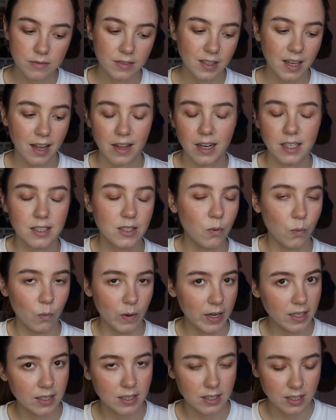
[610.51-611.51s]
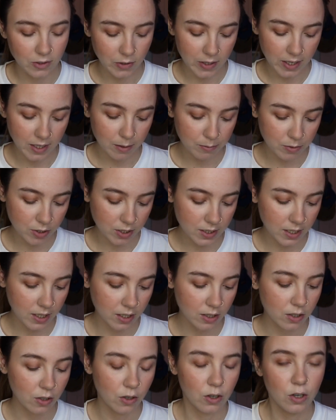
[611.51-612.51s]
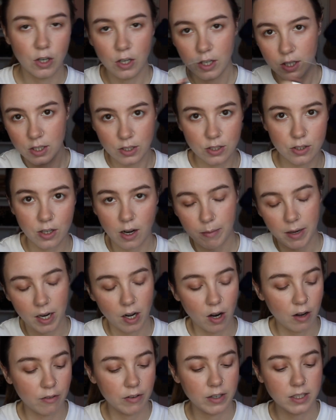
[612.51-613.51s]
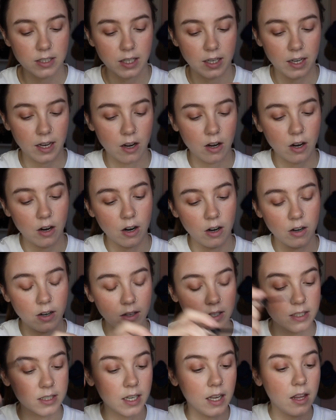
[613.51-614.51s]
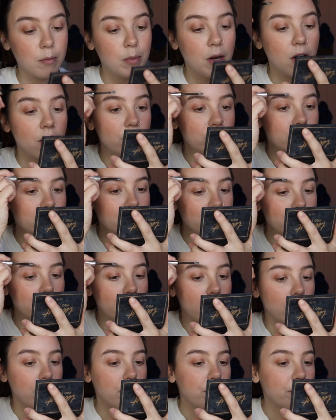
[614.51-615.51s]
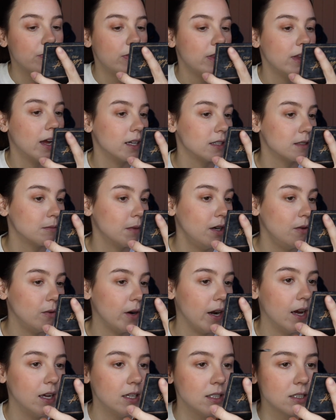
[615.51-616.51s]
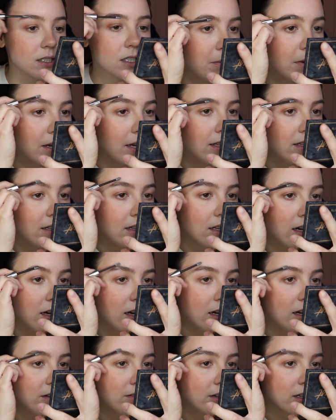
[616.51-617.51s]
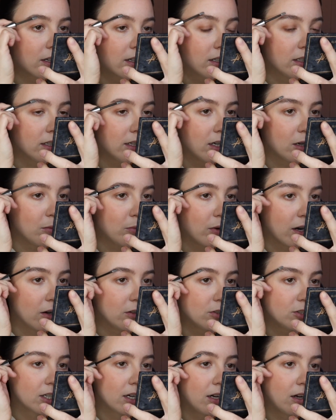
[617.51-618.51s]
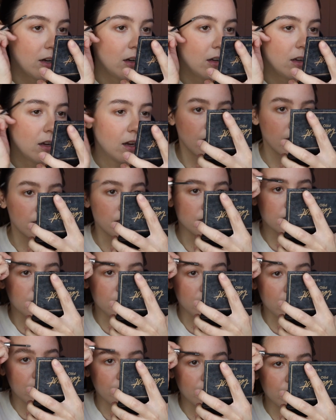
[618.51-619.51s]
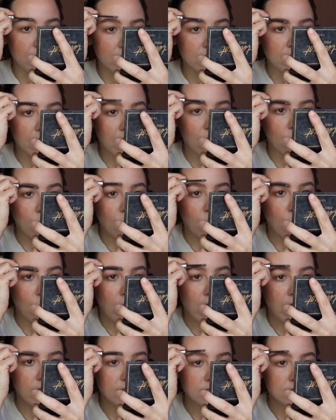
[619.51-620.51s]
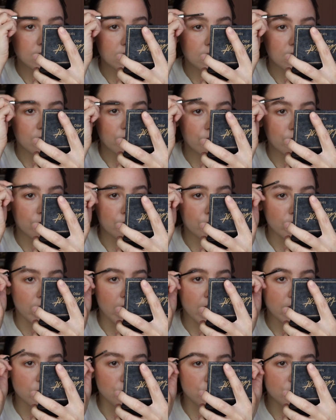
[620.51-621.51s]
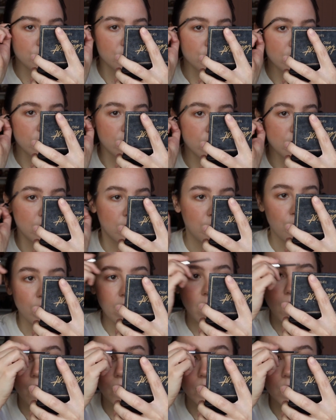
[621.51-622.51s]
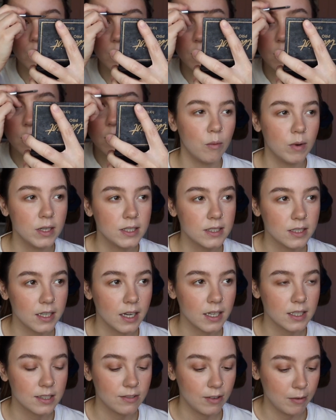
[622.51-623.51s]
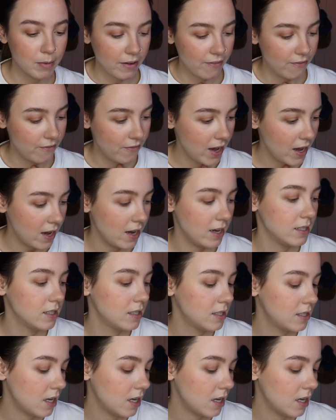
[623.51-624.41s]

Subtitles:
And then it's a waste. You end up just like scrubbing it off and it's gonna get hard on the side of the bottle. So yeah, that's my rant. But I love a clear brow gel. I just give that like wet, fresh brow look. What's next for my face?